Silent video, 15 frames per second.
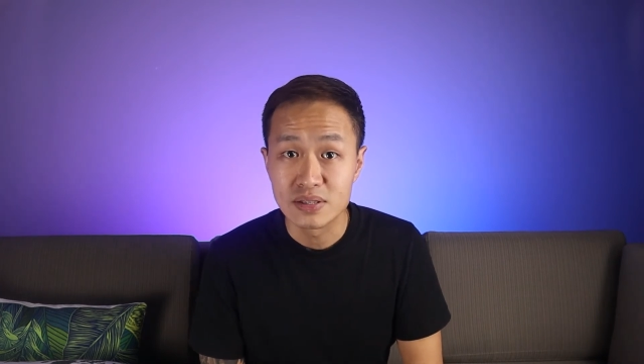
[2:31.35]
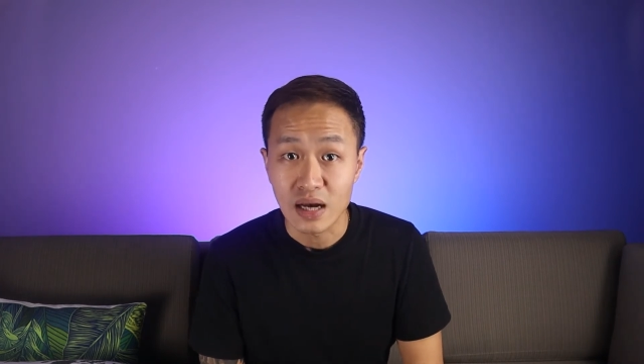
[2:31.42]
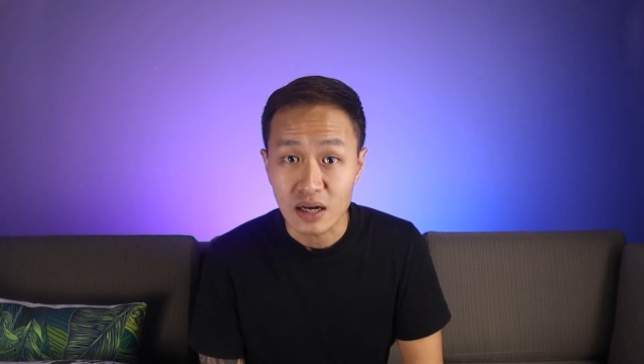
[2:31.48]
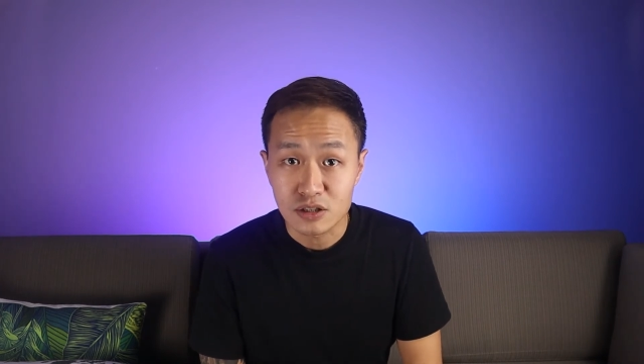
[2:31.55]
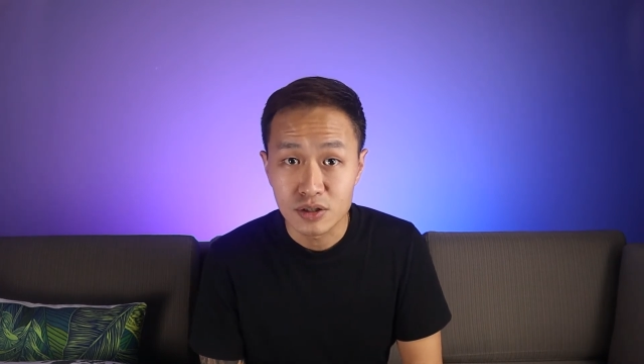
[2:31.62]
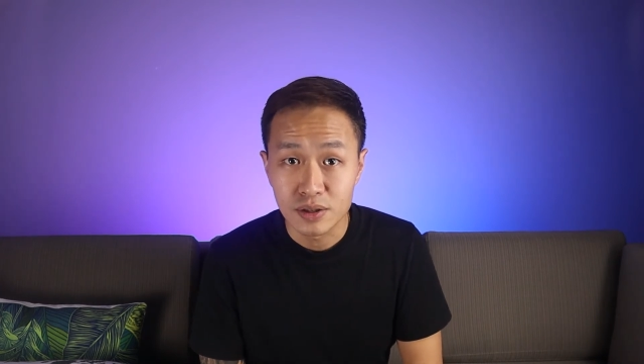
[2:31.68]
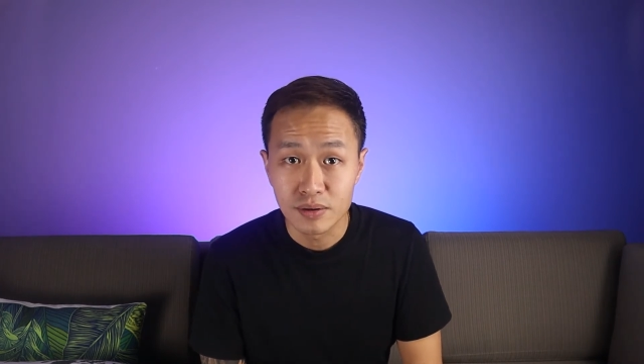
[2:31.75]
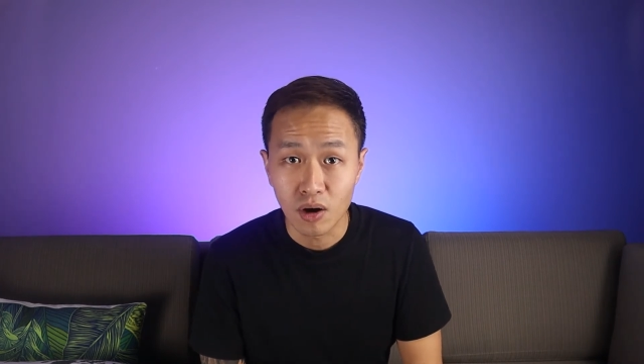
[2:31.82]

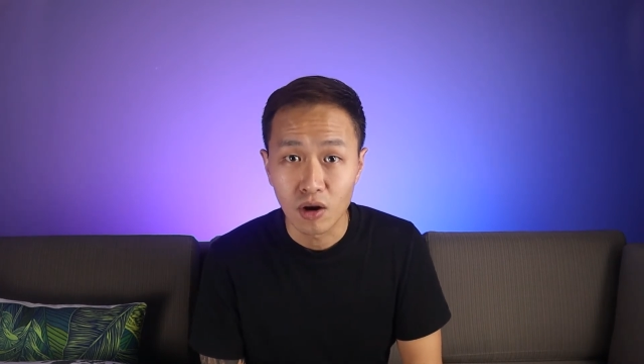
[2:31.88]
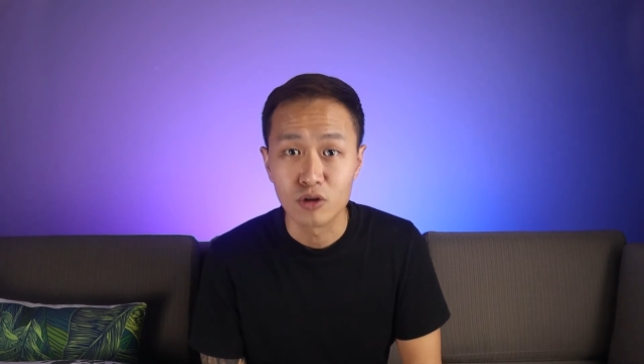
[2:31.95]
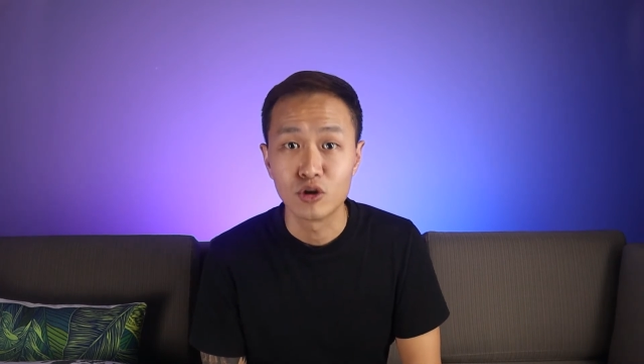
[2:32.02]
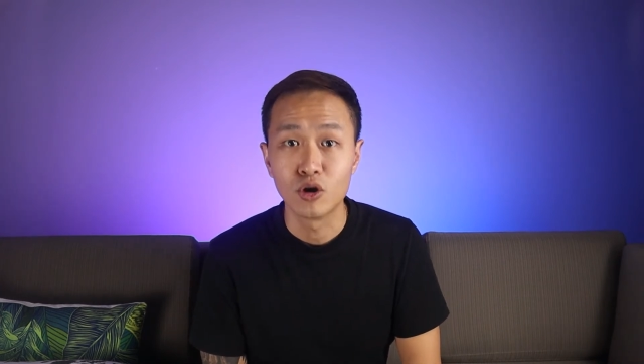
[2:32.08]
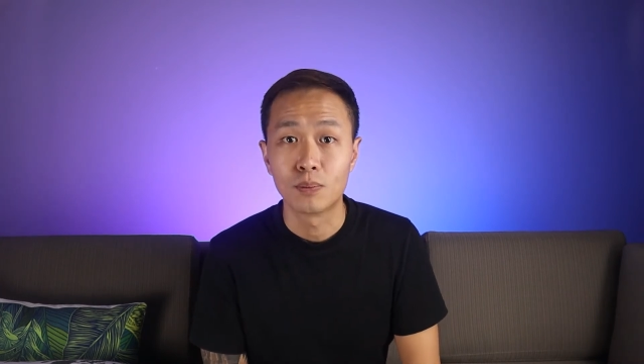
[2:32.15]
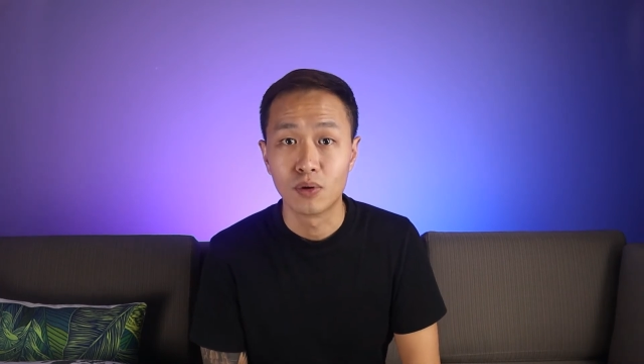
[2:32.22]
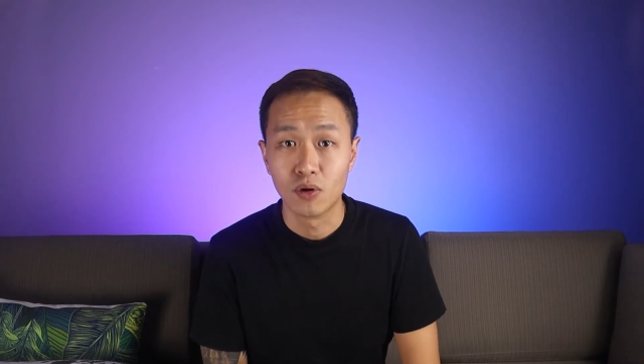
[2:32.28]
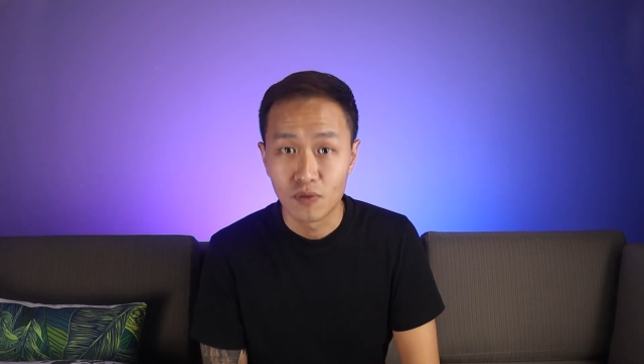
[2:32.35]
section on
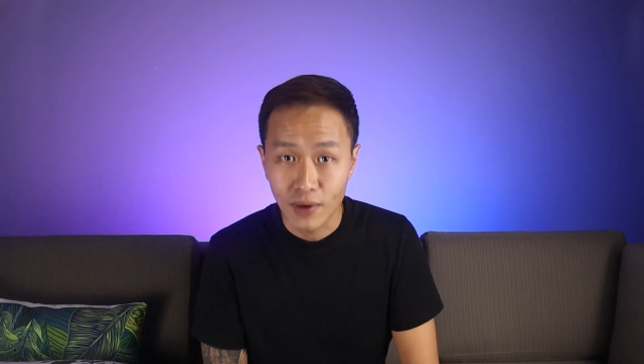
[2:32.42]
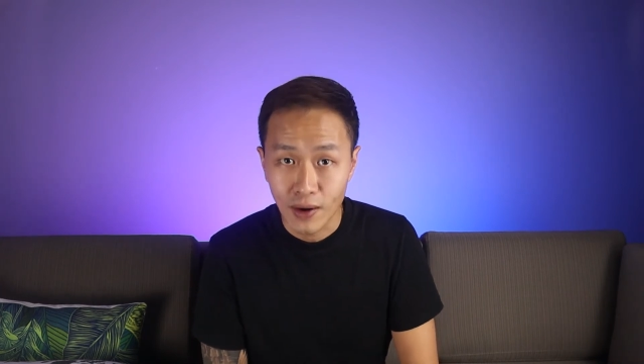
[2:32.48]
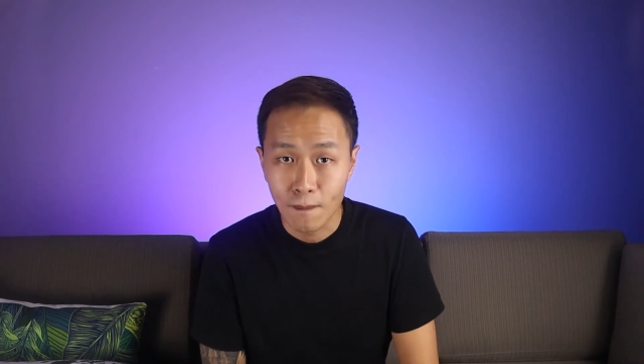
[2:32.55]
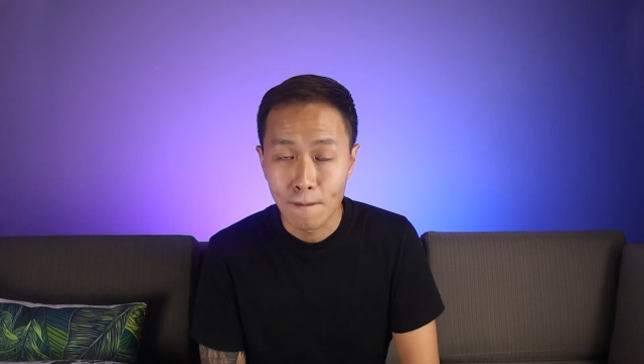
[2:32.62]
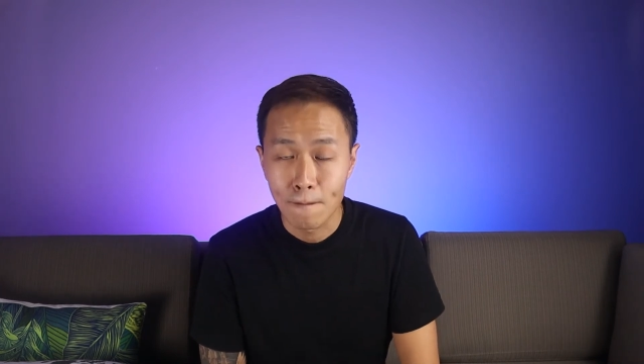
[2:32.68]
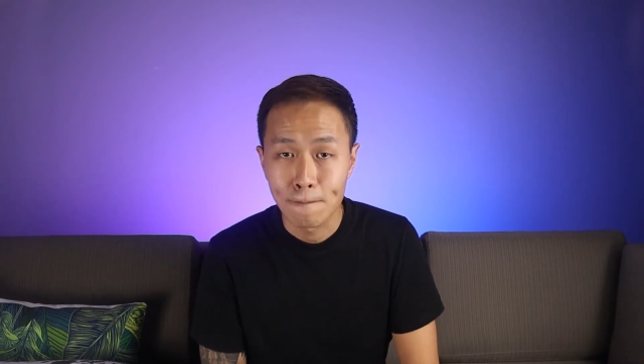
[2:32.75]
your profile.